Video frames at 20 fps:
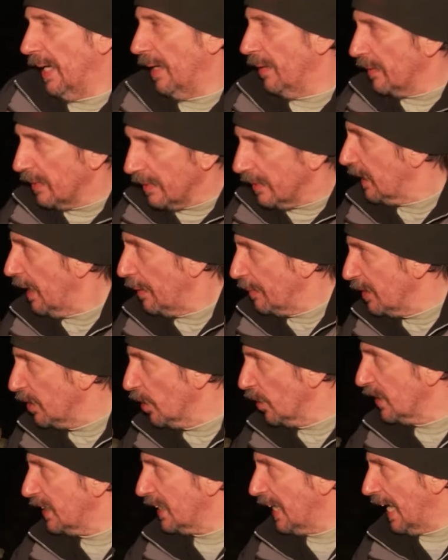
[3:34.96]
to happen
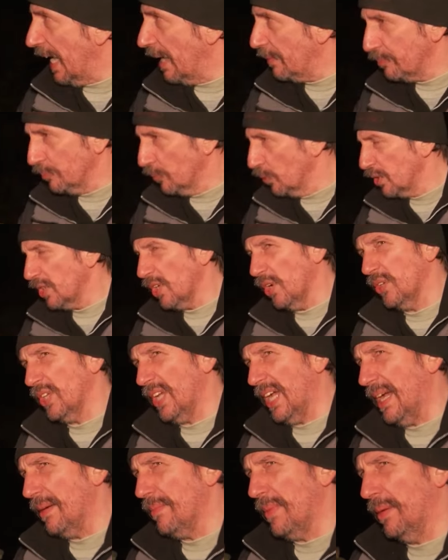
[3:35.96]
either, though
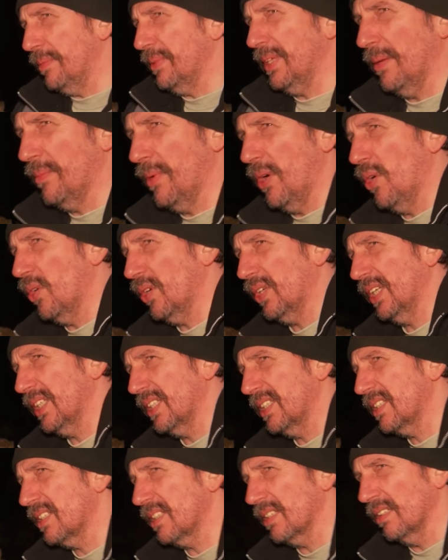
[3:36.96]
I am not
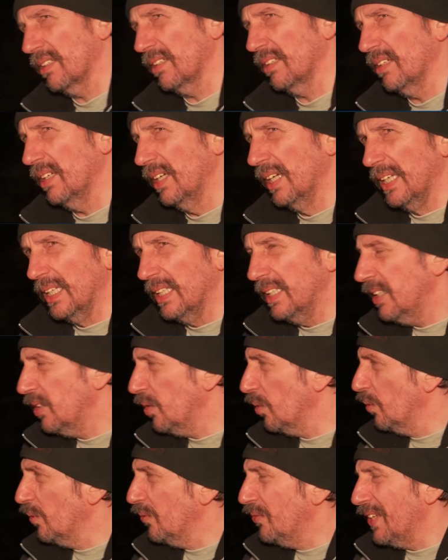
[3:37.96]
particularly afraid or
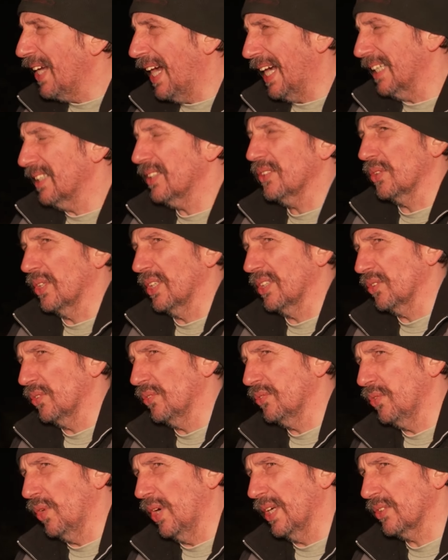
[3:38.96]
anything.
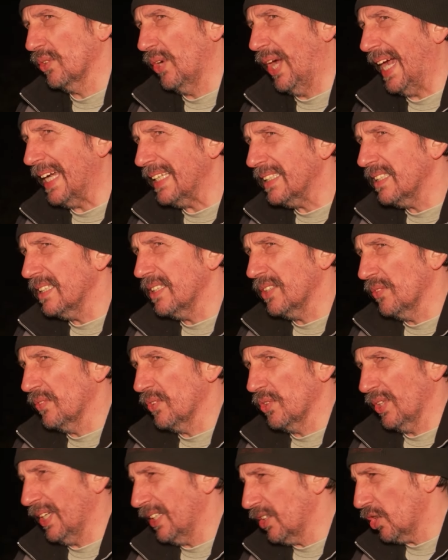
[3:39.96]
Then again,
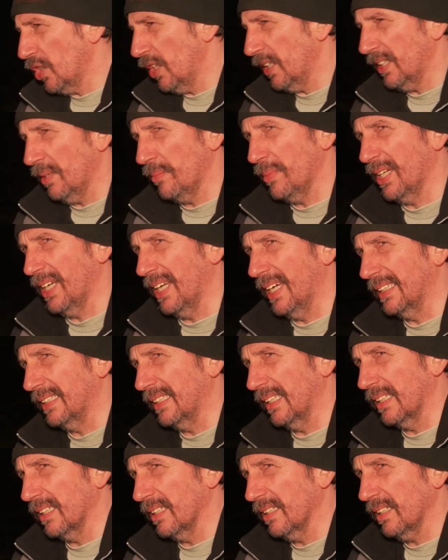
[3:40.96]
fear is
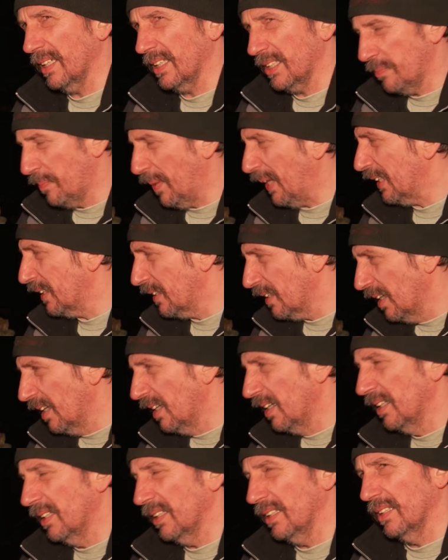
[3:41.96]
always a bad
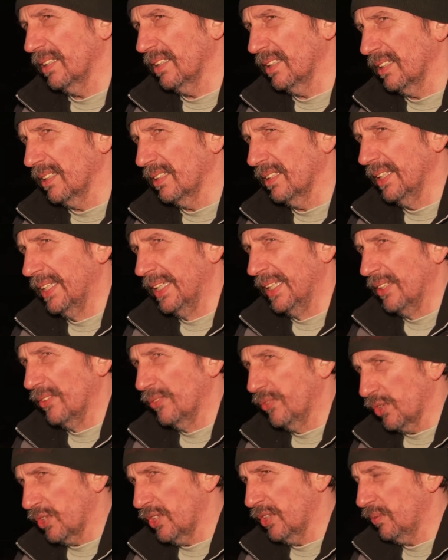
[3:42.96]
companion.
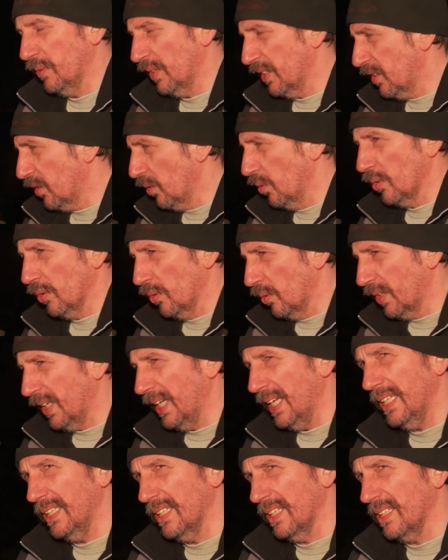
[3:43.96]
Respect for situations is
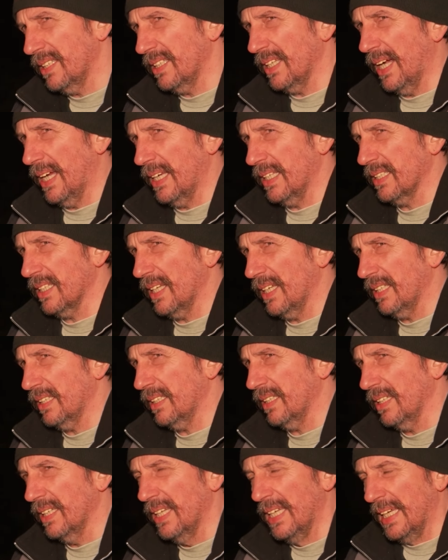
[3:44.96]
okay, that's one
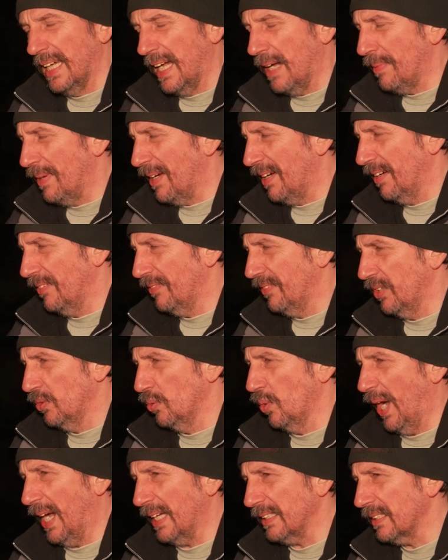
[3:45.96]
thing, but if you
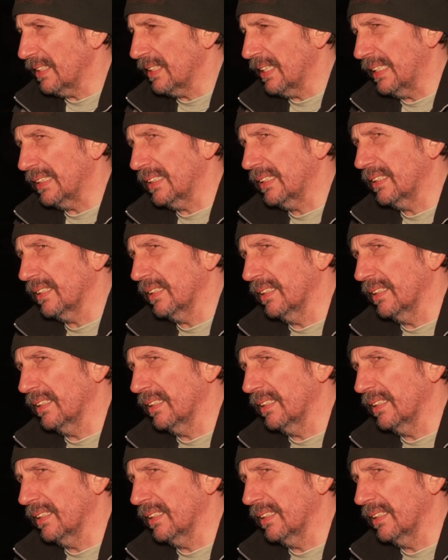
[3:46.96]
have fear,